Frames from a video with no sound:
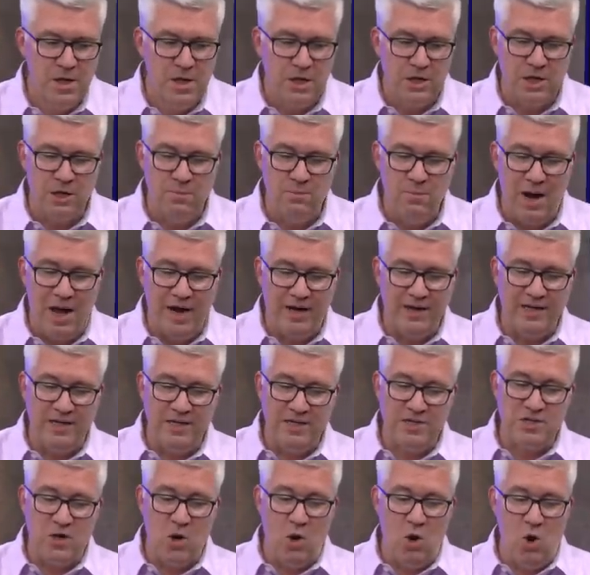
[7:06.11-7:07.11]

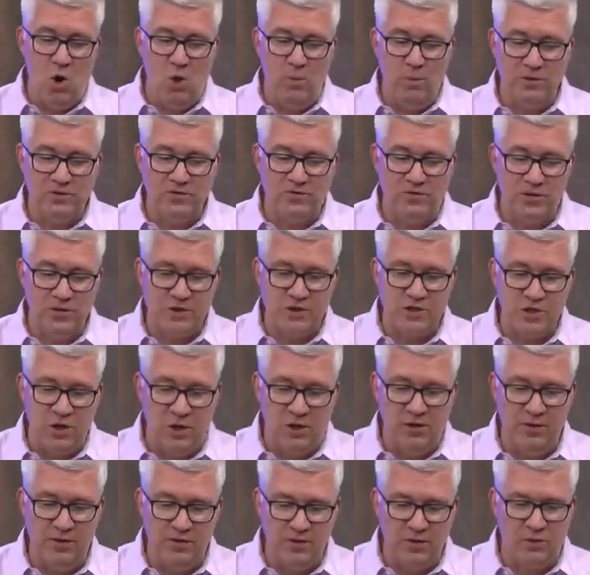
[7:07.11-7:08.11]
Commodities almost finished
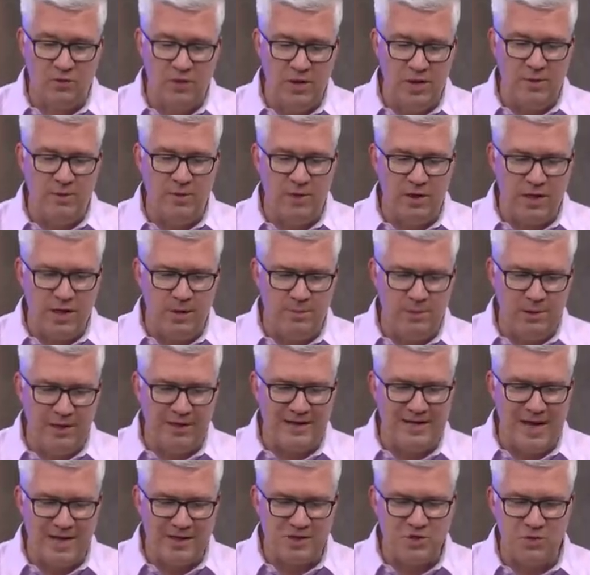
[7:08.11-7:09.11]
all in the green, but a couple like
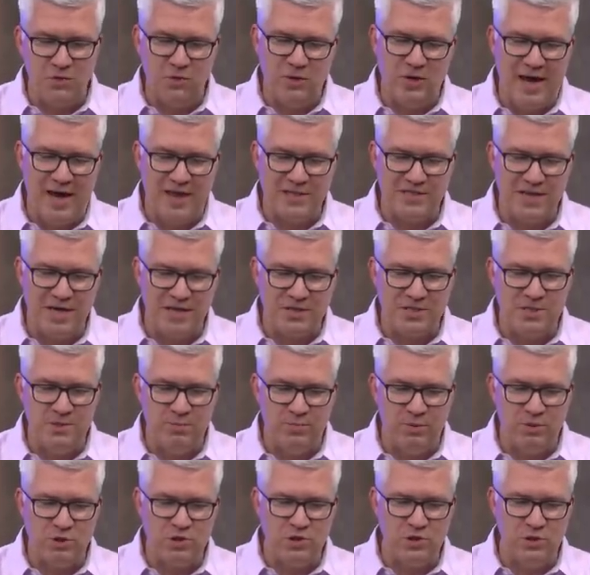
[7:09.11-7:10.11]
natural gas actually
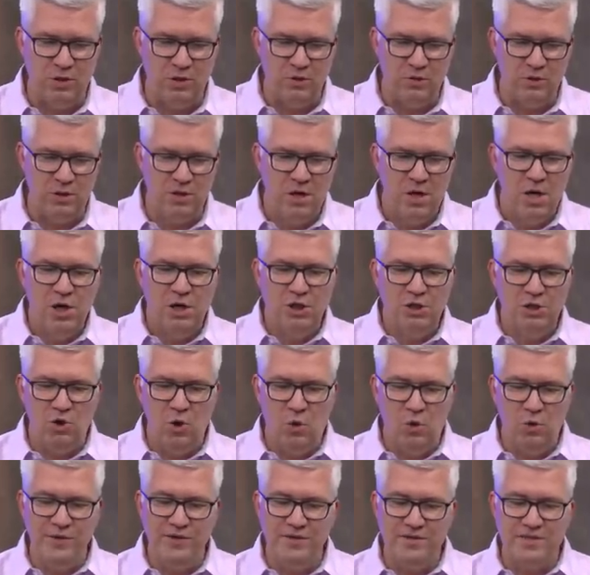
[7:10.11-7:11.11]
pushed lower.
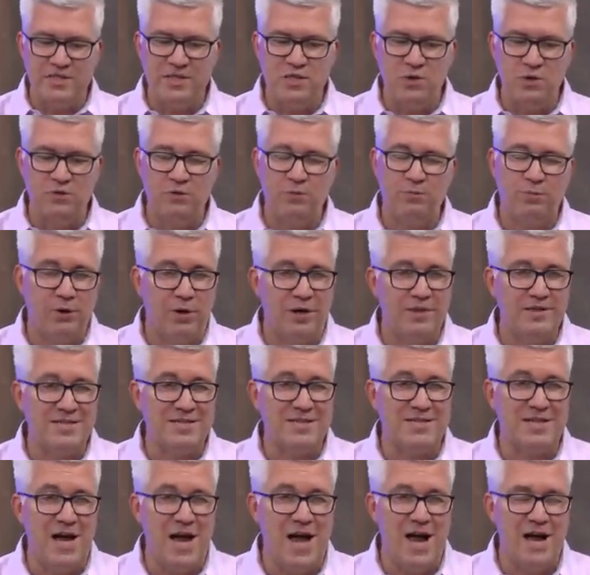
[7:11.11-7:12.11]
Gold and silver
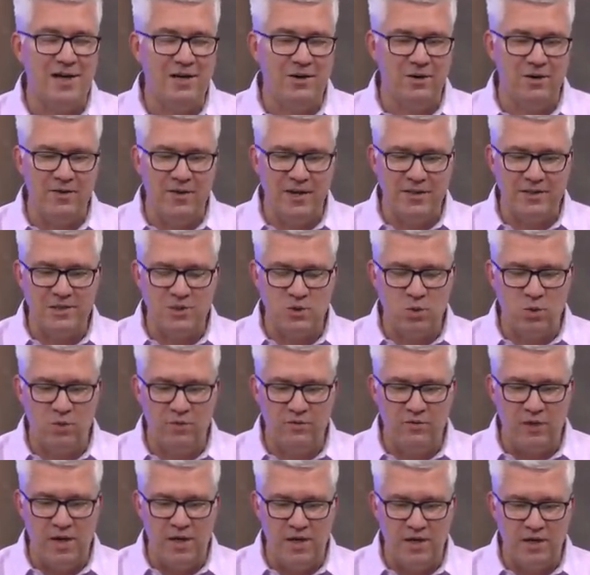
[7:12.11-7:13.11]
prices higher, and that's sort
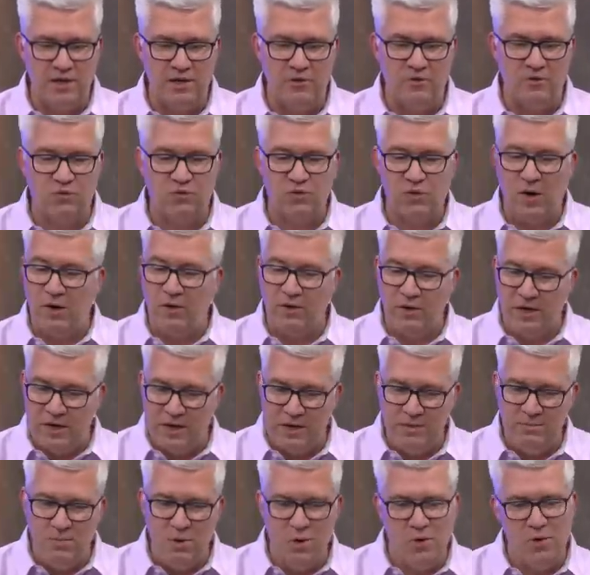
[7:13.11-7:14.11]
of a
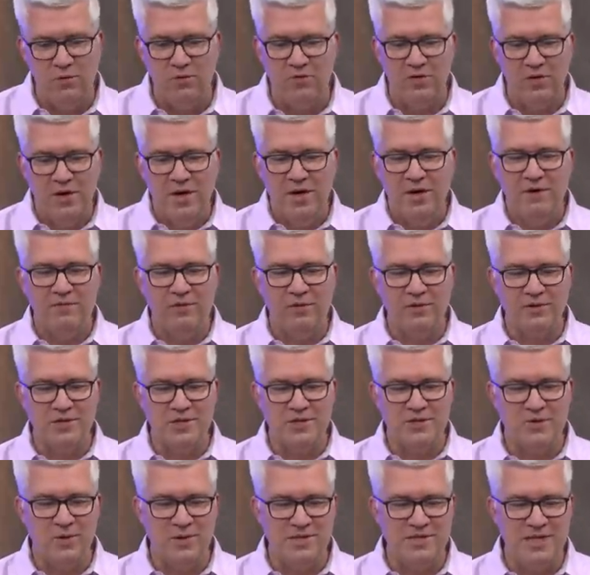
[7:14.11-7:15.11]
contrarian move
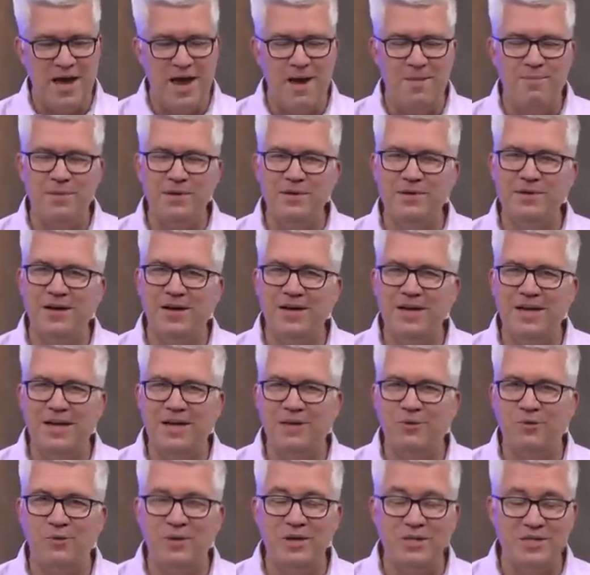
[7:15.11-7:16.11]
versus what's happened uh,
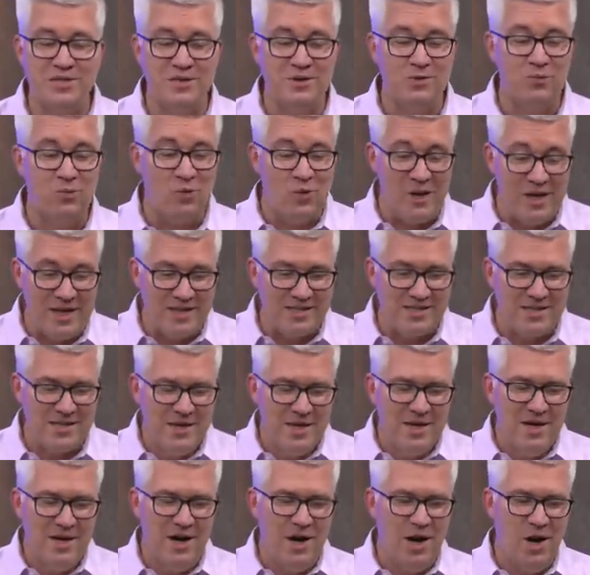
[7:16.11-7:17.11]
in recent weeks,
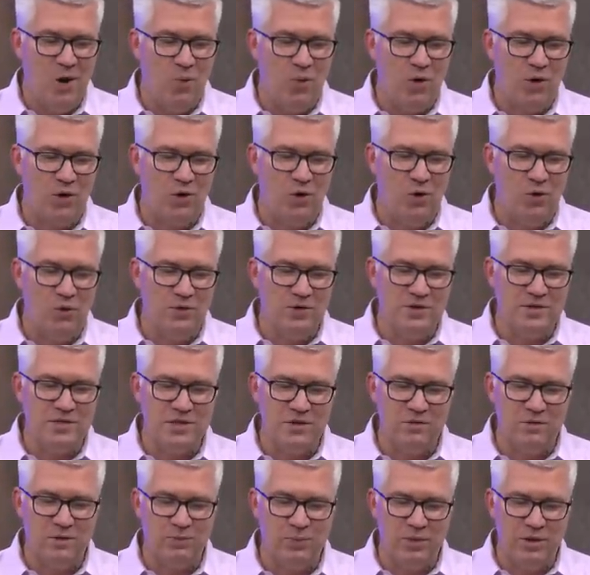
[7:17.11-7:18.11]
uh, where gold and
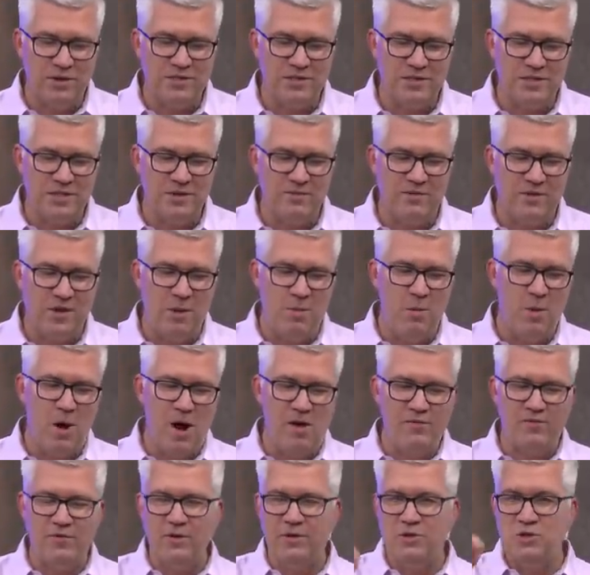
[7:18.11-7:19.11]
silver prices have come
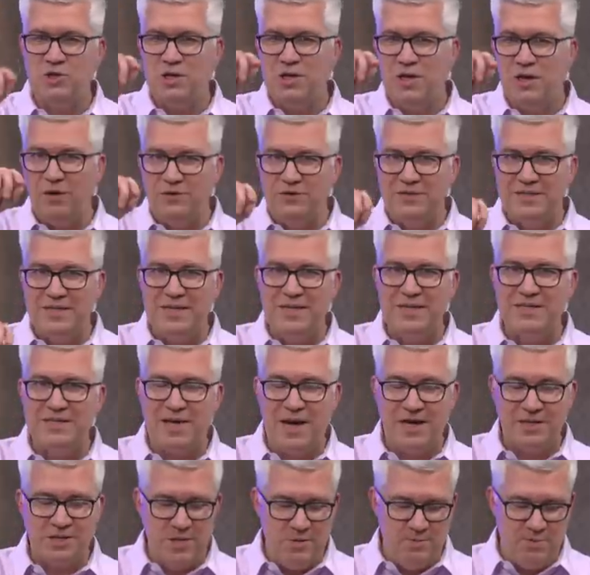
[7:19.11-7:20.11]
off. G L D is
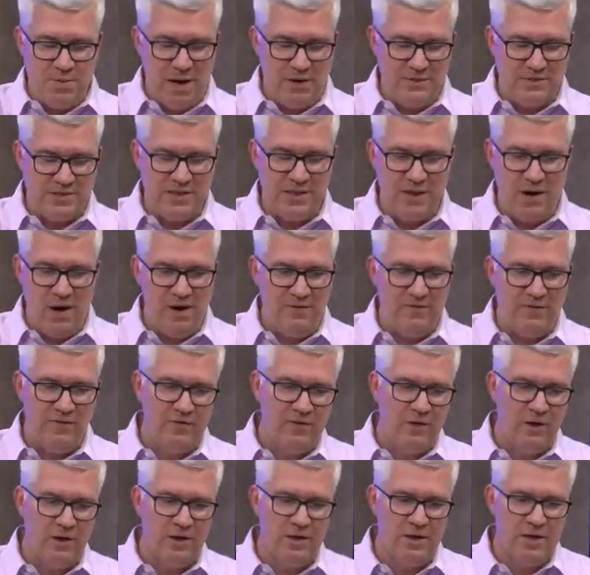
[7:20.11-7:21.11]
actually bouncing off of
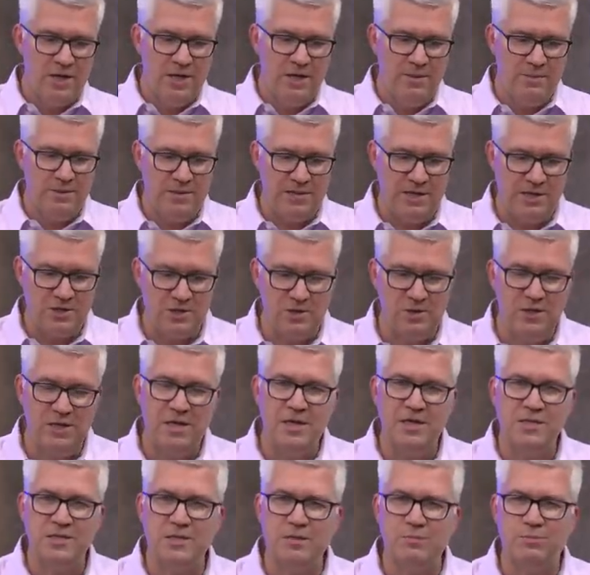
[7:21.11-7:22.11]
a potentially
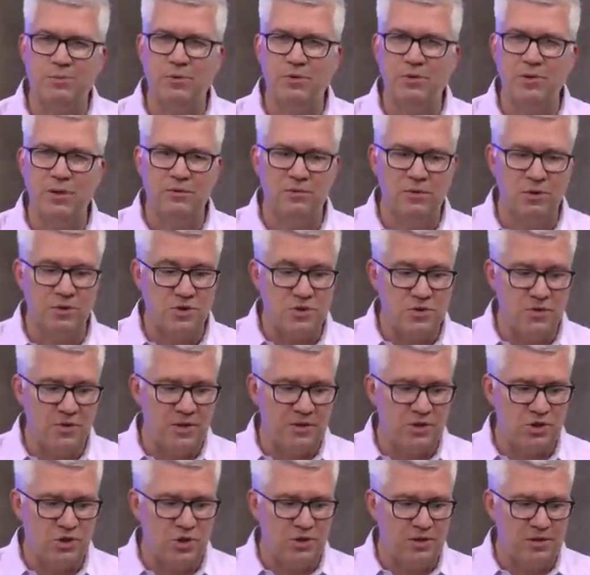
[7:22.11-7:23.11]
key support level. I'll show
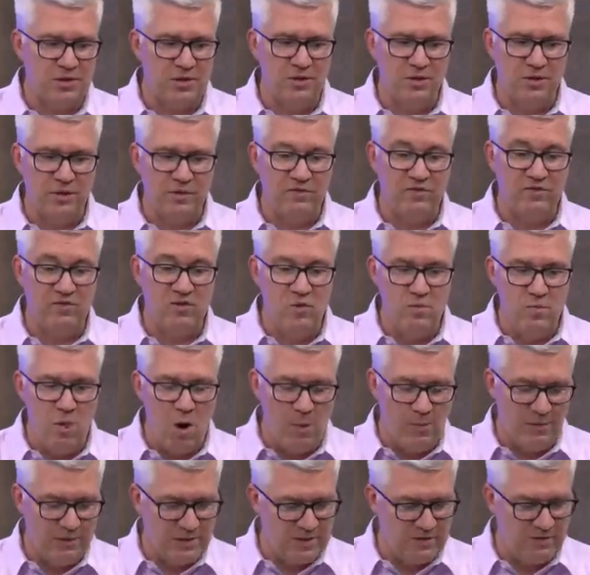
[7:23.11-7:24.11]
that chart here in a few
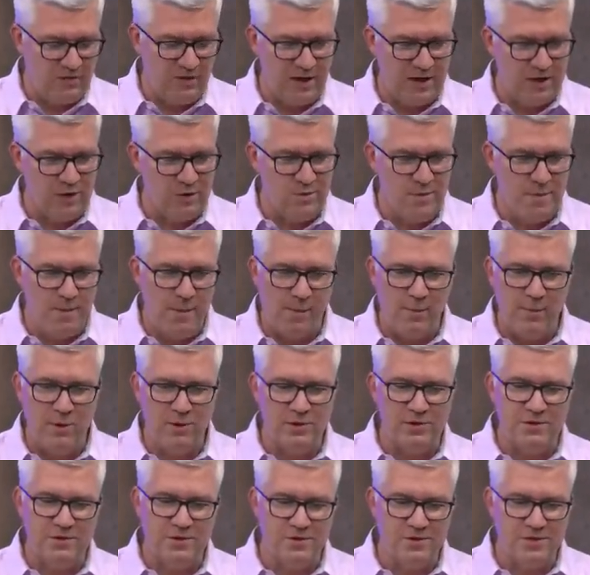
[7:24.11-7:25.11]
moments if I can remember
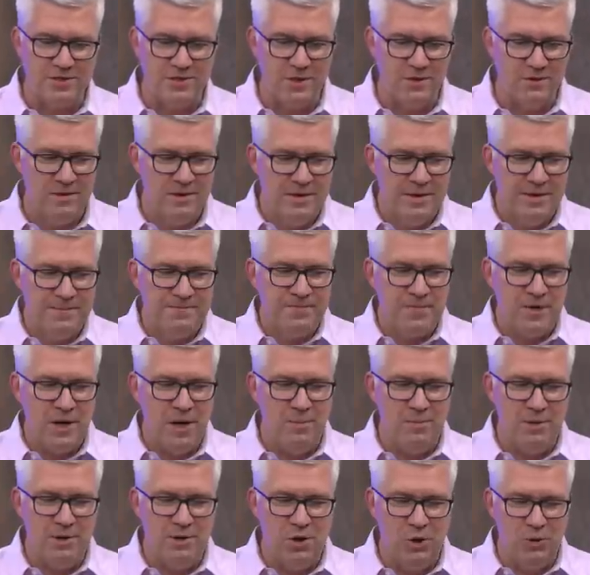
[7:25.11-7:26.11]
to do so. Uh,
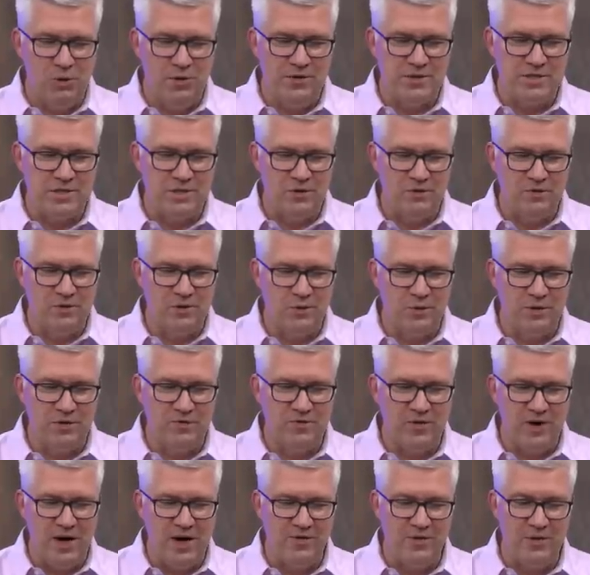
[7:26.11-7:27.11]
but gold and silver doing
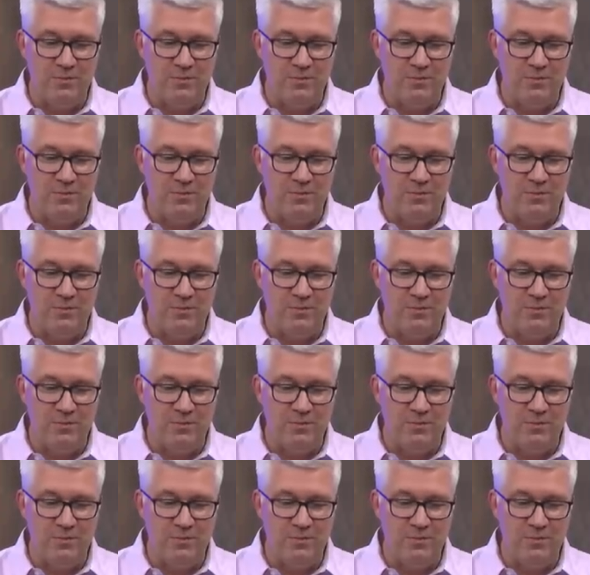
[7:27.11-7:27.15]
fine.